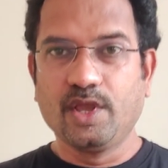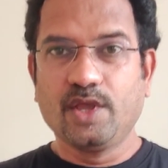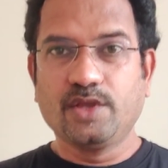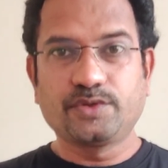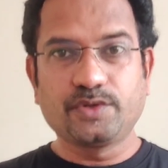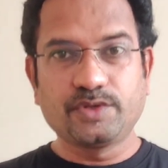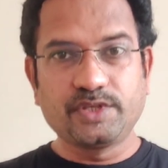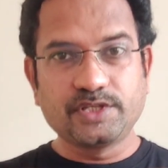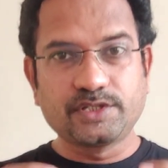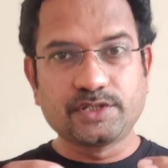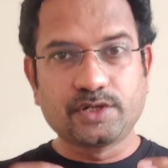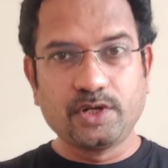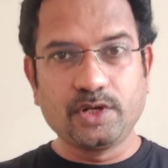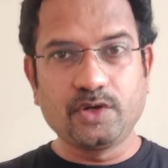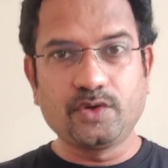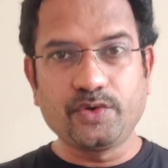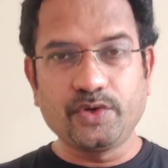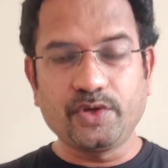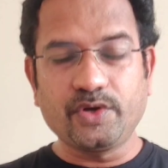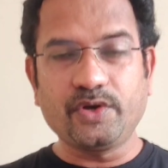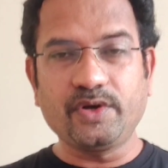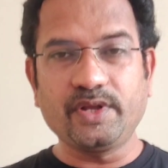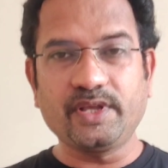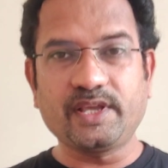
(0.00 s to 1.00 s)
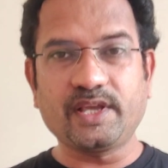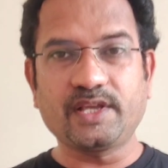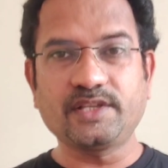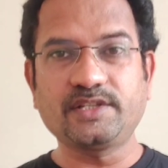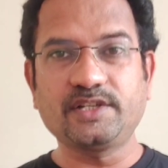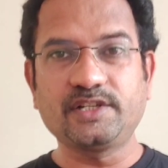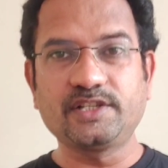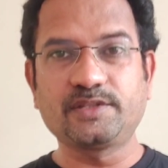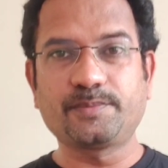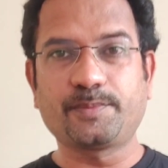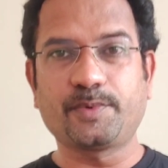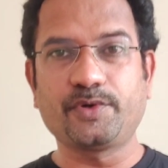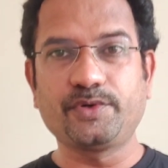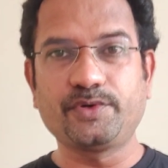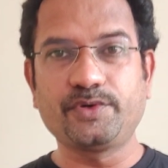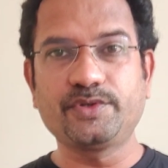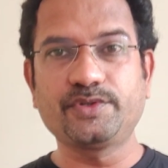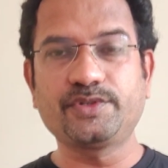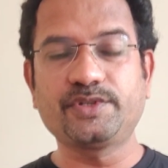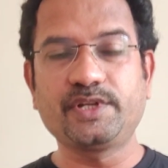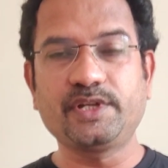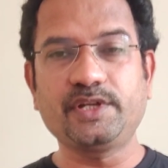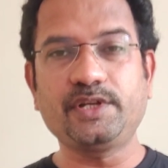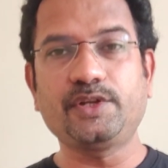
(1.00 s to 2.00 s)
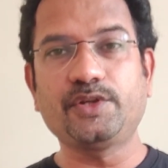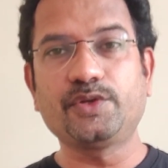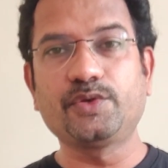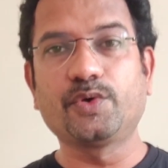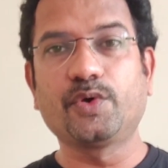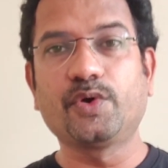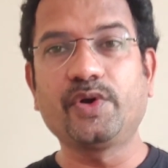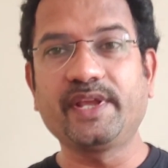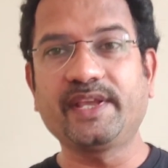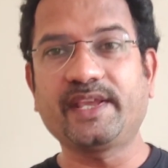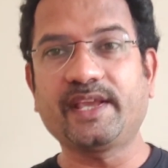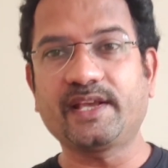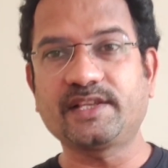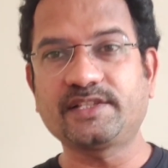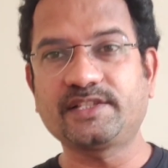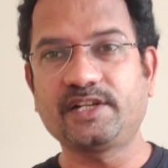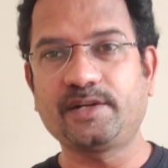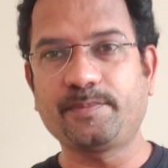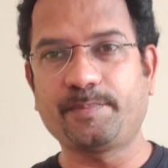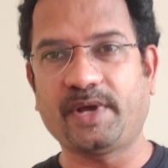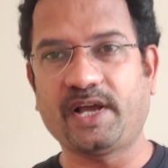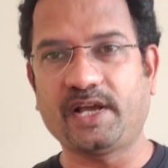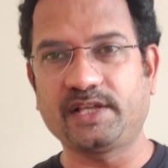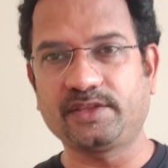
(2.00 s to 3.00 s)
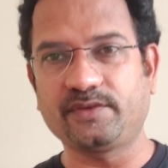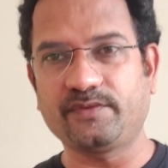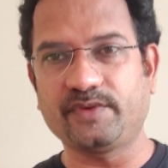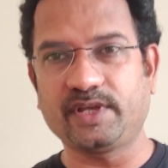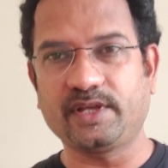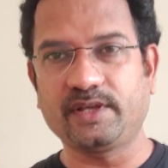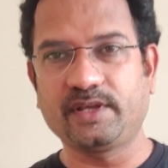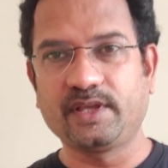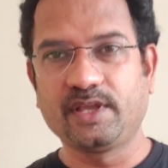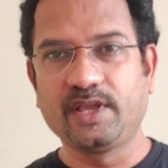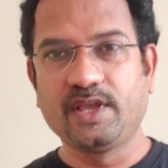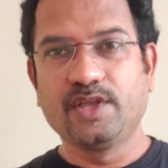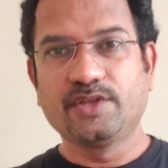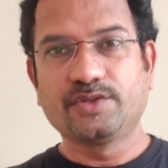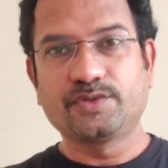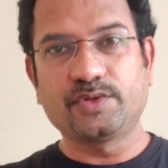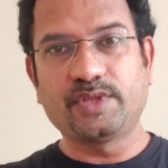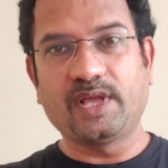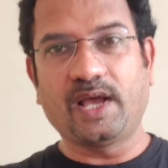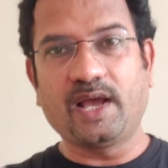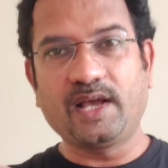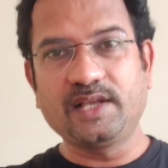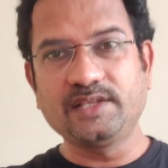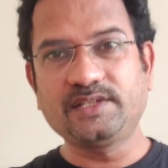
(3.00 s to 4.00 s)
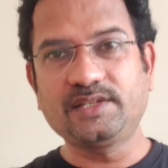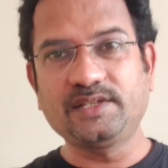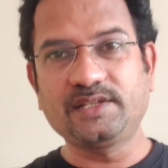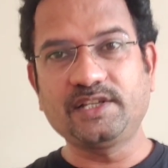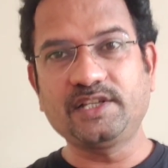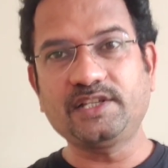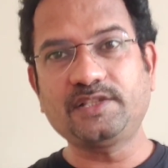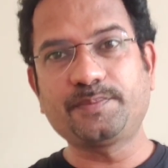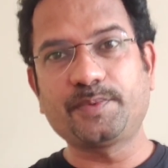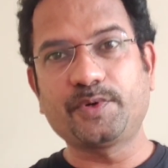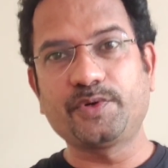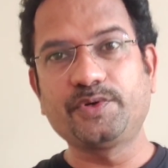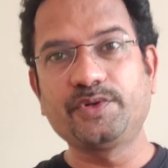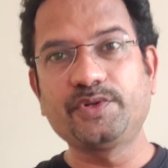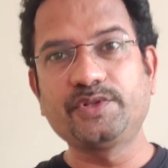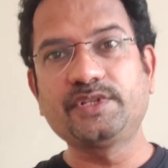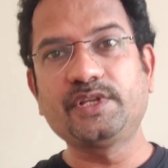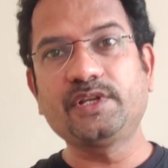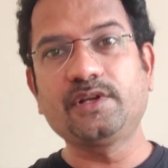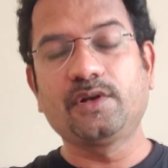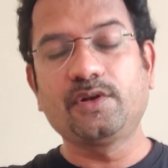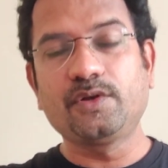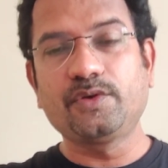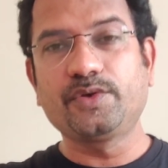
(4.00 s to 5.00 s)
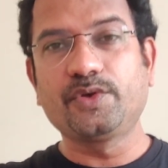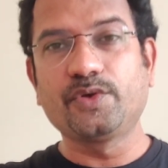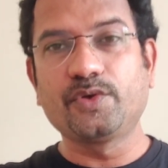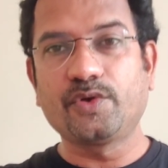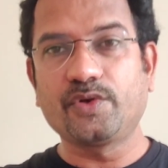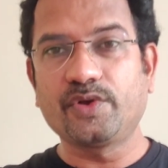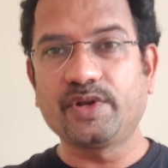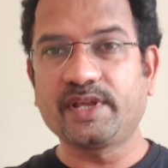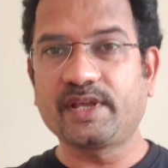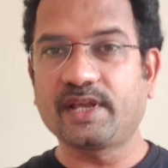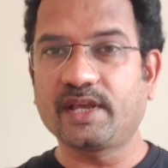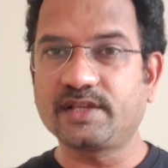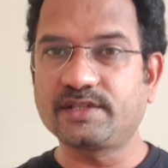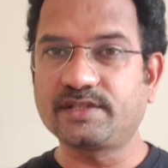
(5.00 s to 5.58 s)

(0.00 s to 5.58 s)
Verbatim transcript: So this glucuronic acid is produced in uronic acid pathway. So the answer is producing glucuronic